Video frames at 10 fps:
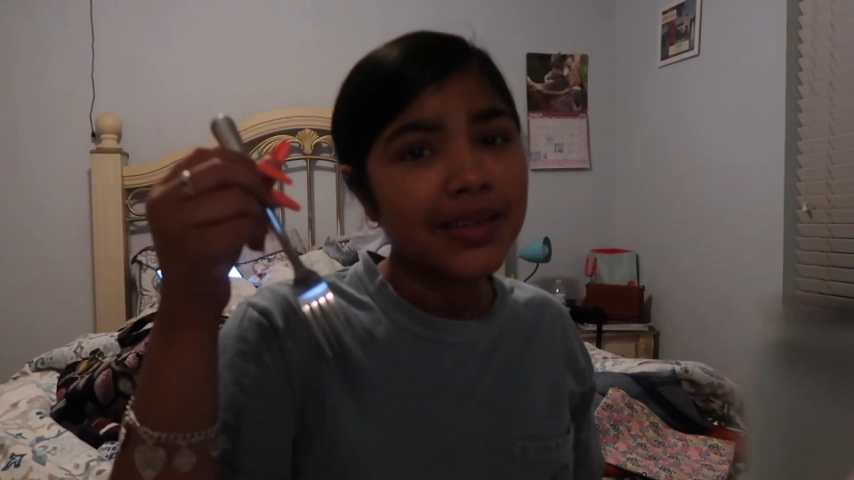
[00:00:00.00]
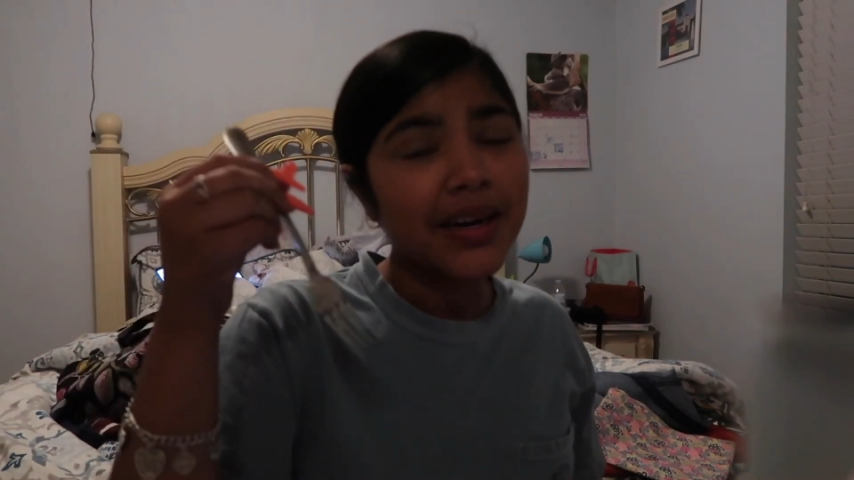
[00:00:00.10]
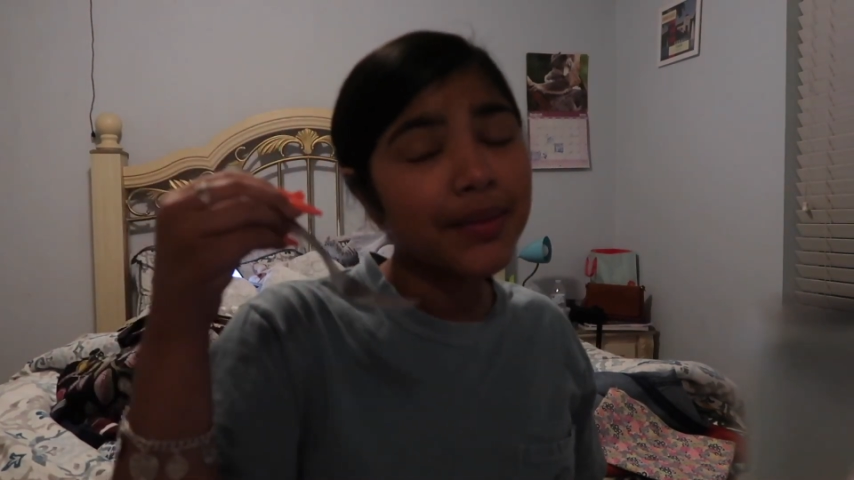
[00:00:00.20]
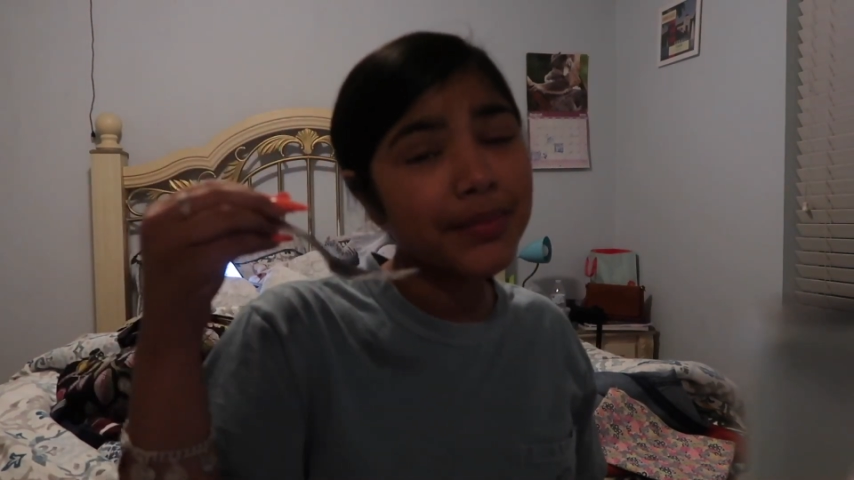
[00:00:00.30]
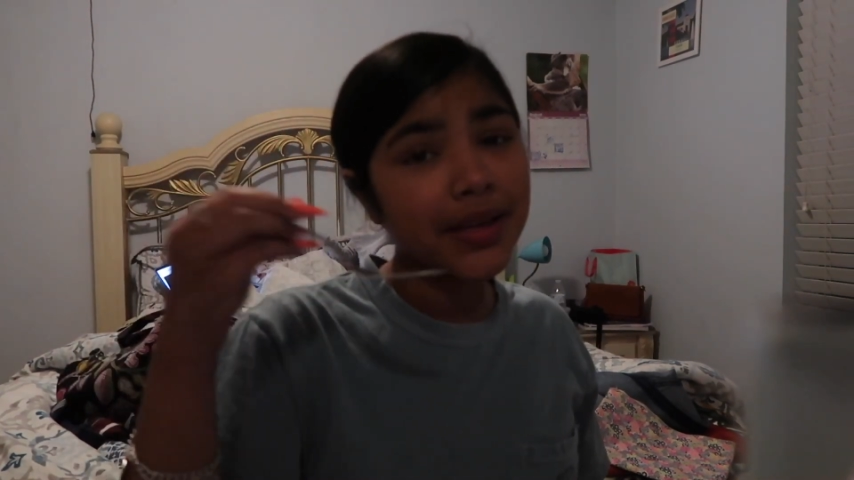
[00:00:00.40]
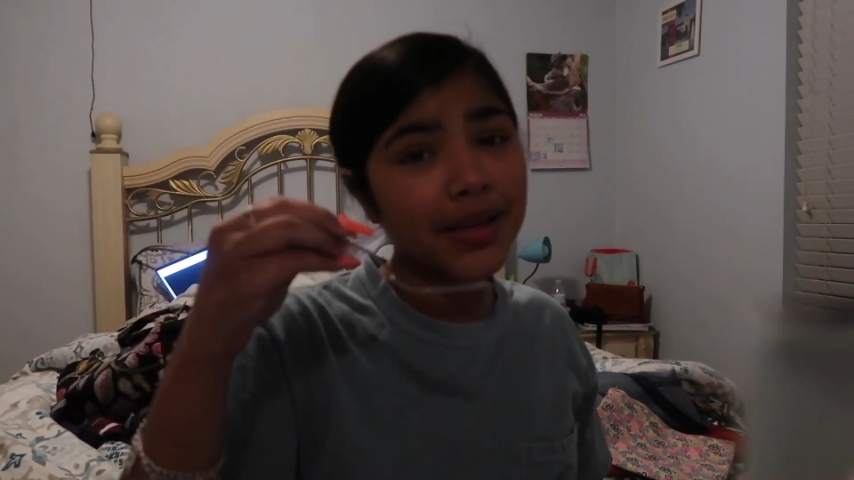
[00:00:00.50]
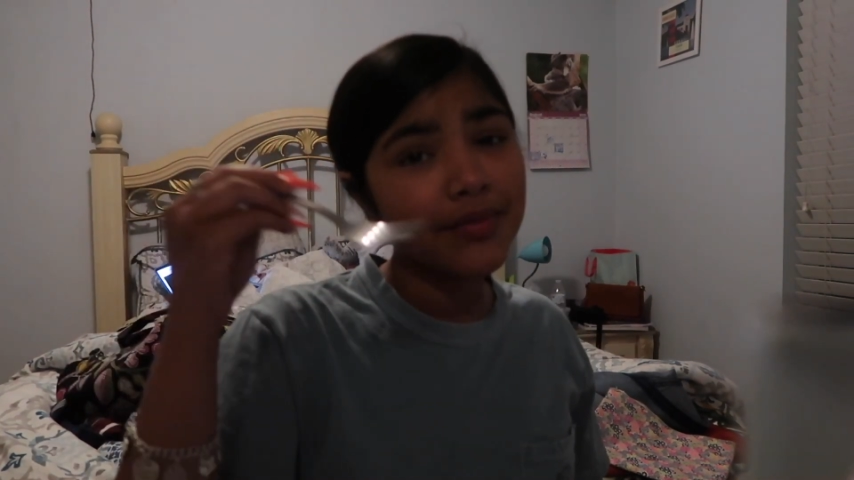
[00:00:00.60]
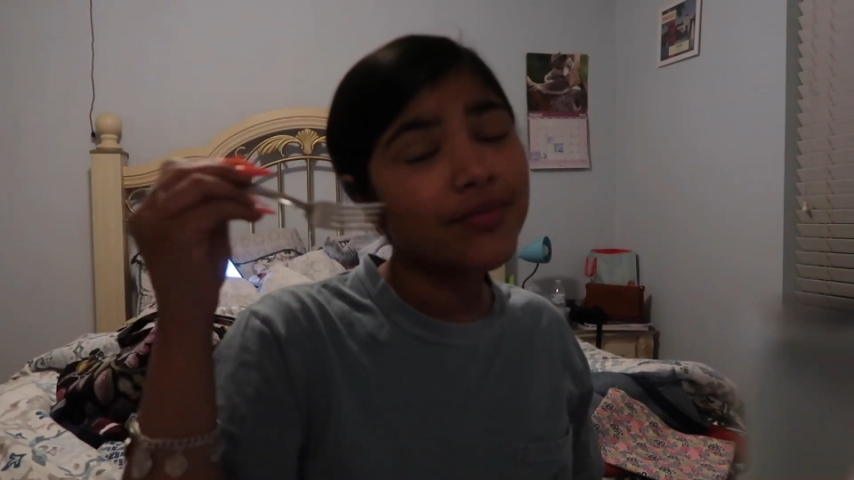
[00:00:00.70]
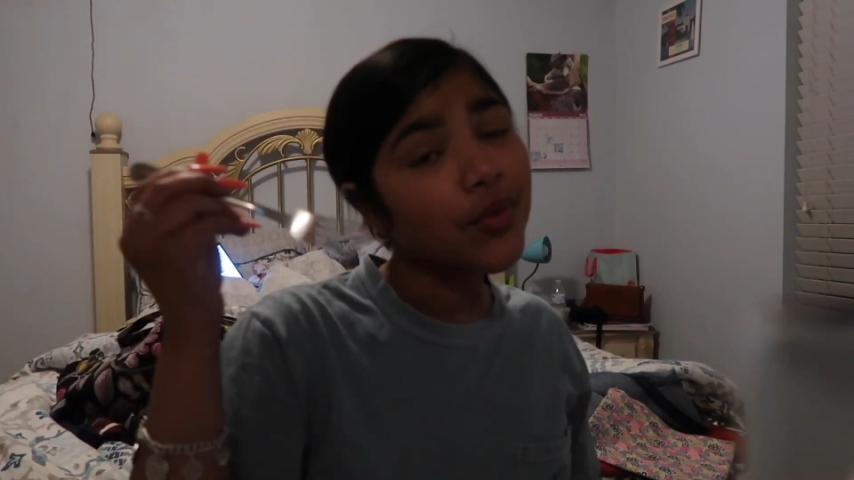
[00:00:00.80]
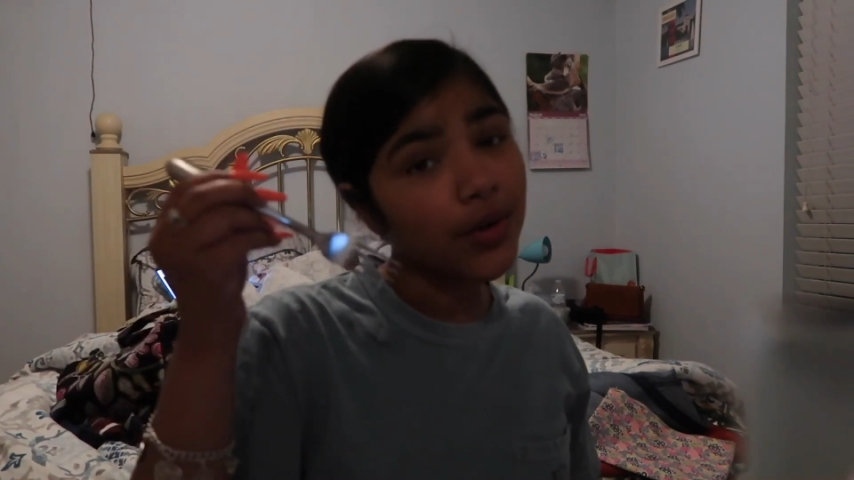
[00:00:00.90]
I
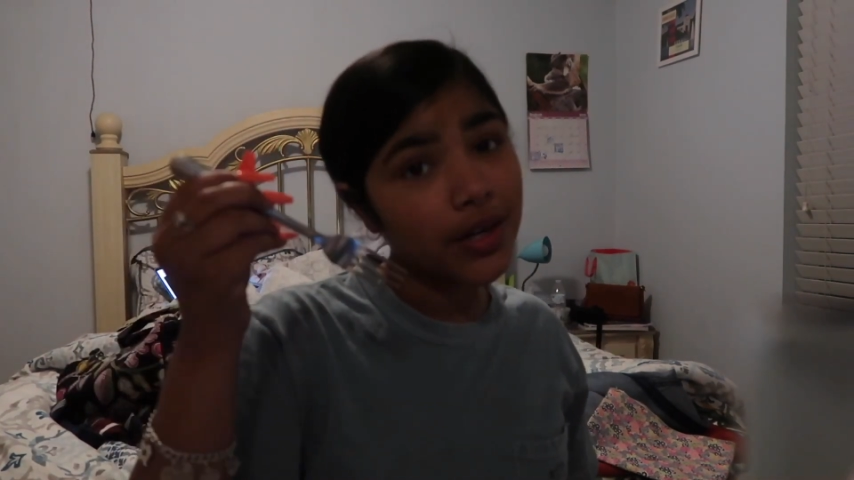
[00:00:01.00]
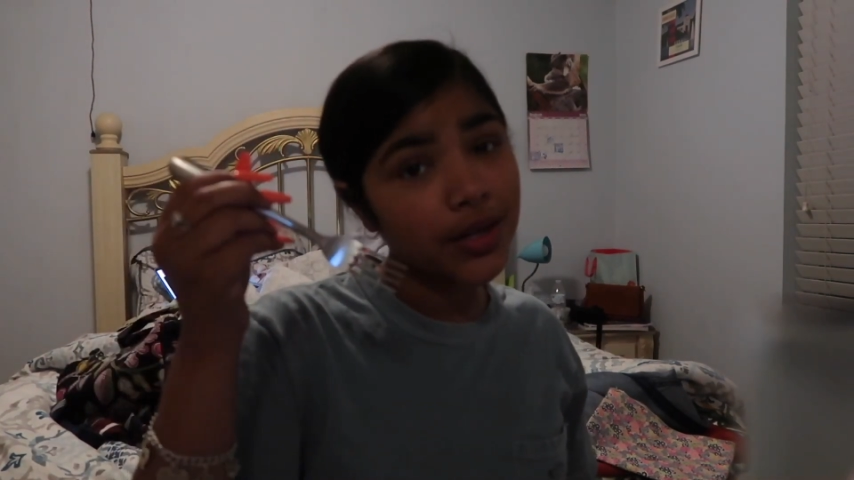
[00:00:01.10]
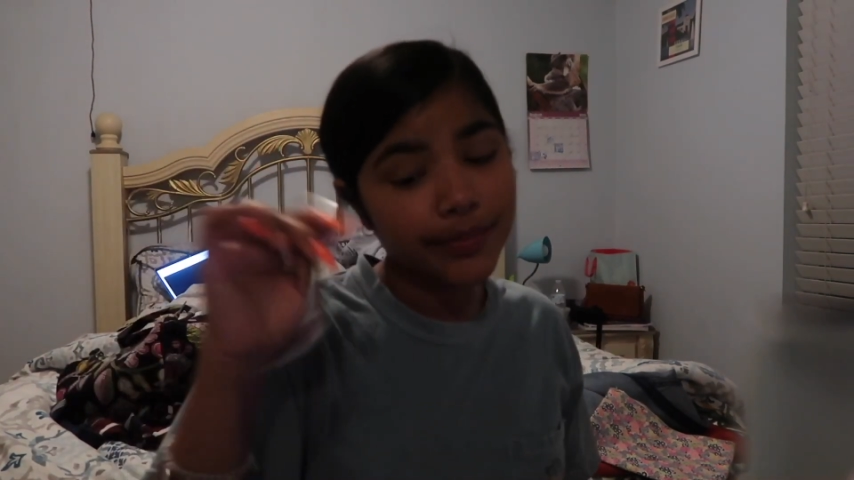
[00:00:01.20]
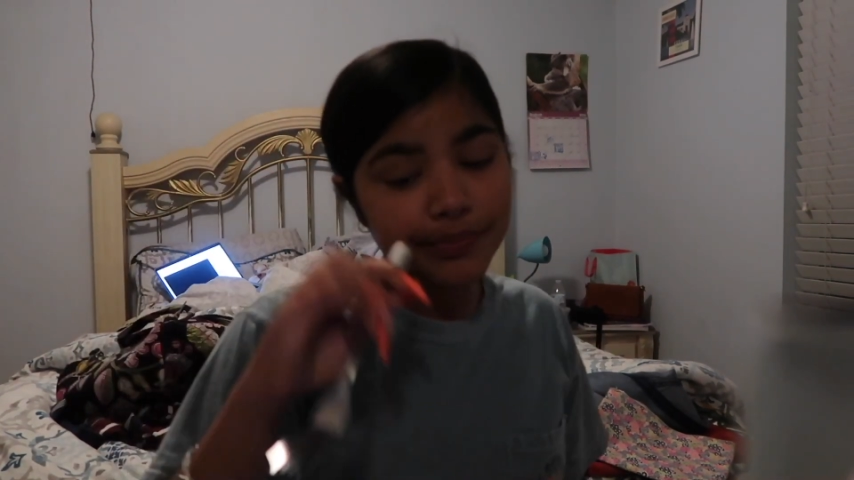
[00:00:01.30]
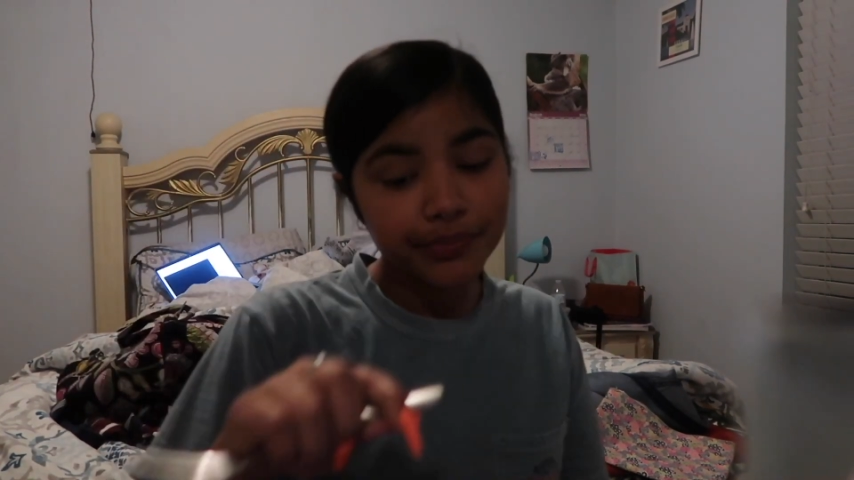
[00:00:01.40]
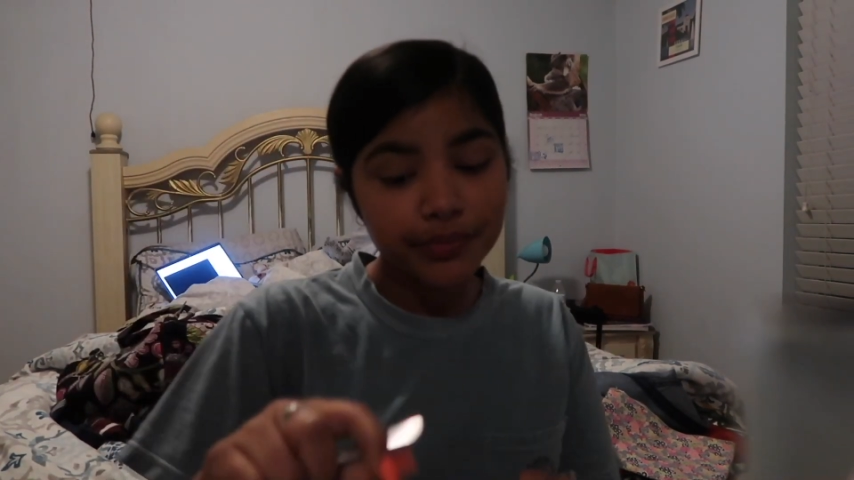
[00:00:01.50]
meant fork.